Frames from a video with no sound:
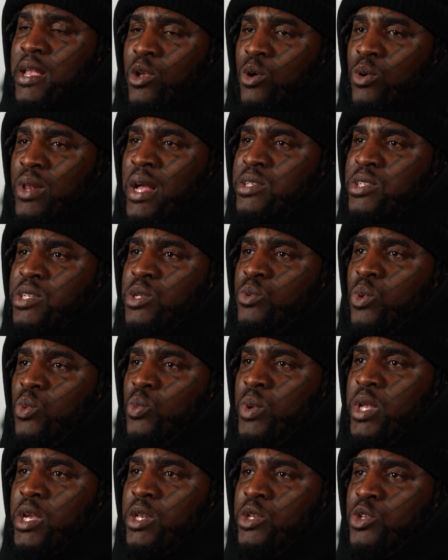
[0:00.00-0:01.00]
yo, let's see what
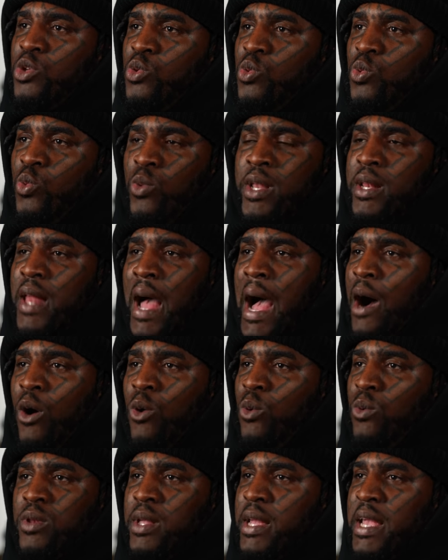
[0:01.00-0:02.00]
we could do
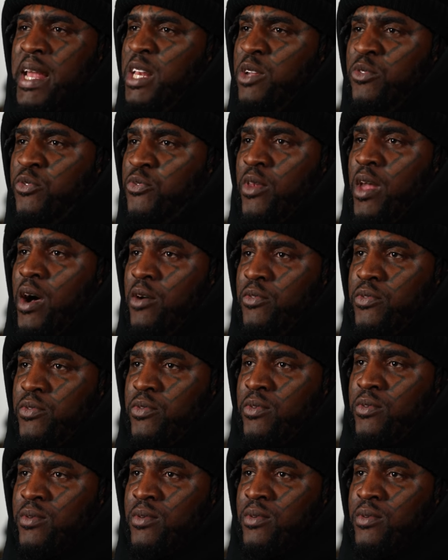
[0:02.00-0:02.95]
without any fluff.